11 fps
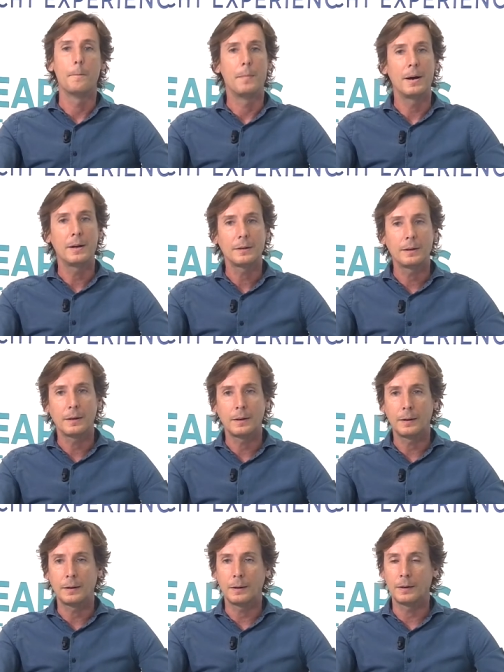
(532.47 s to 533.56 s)
But
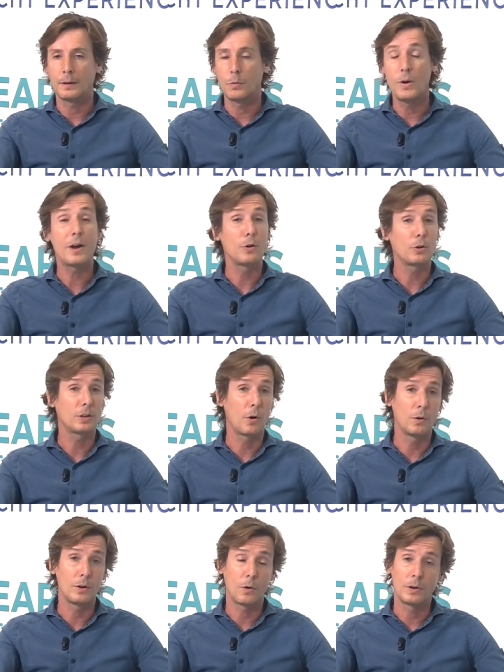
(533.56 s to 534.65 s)
uh, we are not the
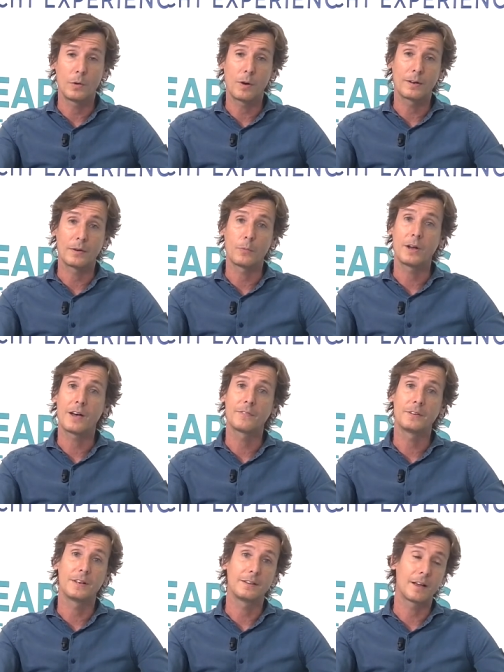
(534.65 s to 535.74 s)
only one that we
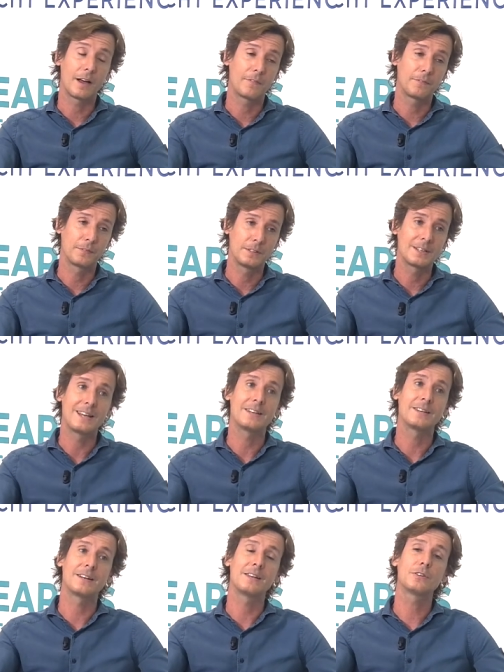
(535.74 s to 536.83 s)
haven't have this
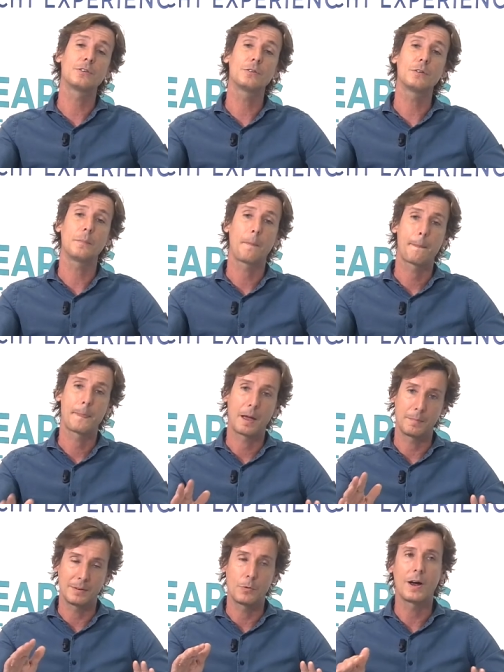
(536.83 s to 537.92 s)
legislation. I
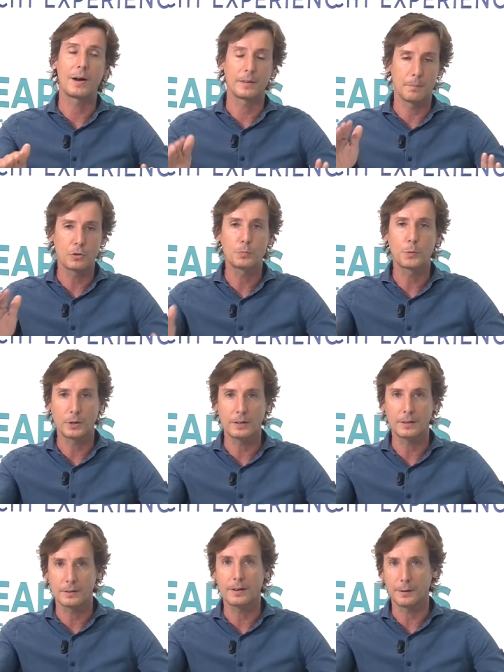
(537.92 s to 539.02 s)
mean, we are the most
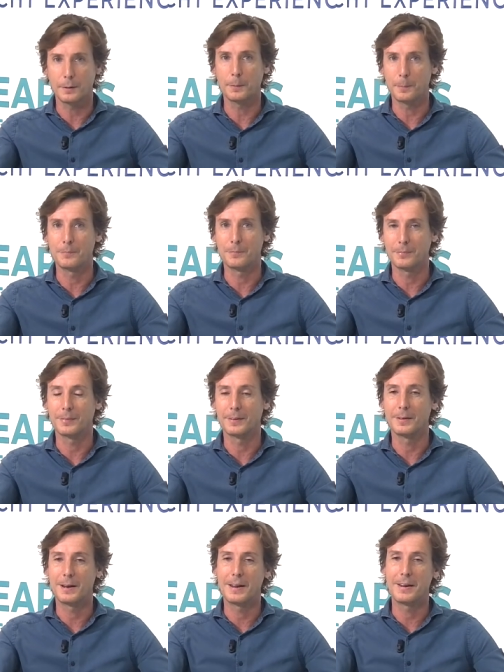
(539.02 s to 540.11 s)
protected, um,
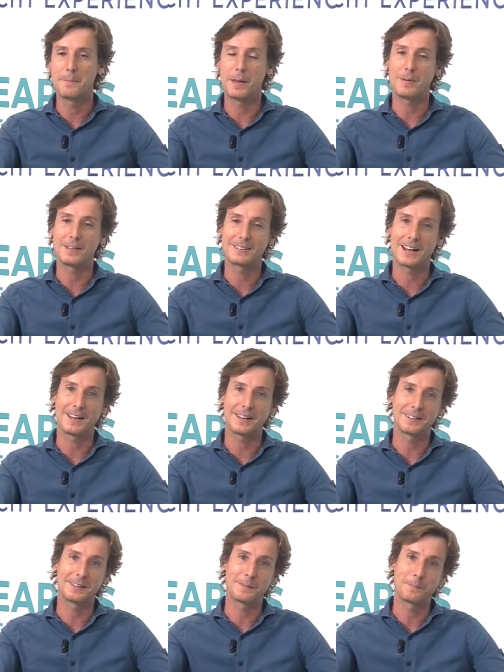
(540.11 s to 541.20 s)
maybe, uh,
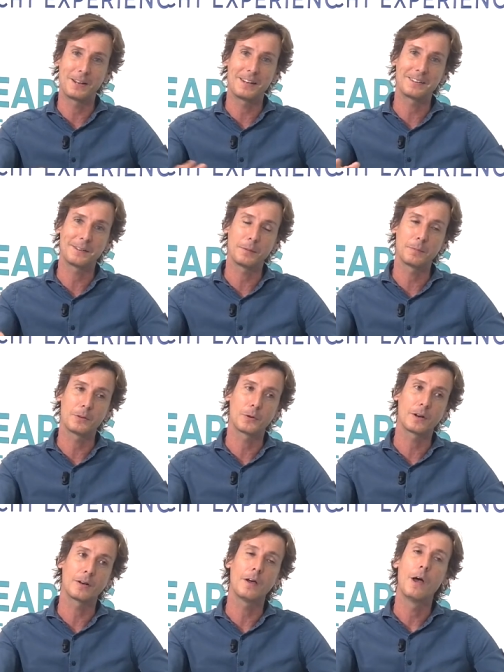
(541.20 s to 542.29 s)
place in the
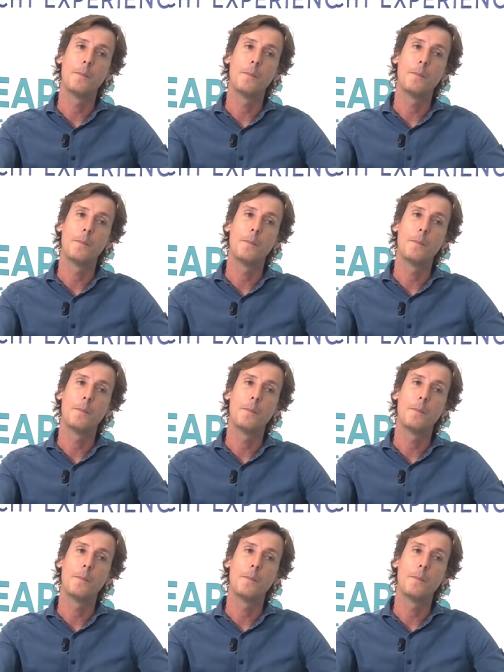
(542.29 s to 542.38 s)
Mediterranean.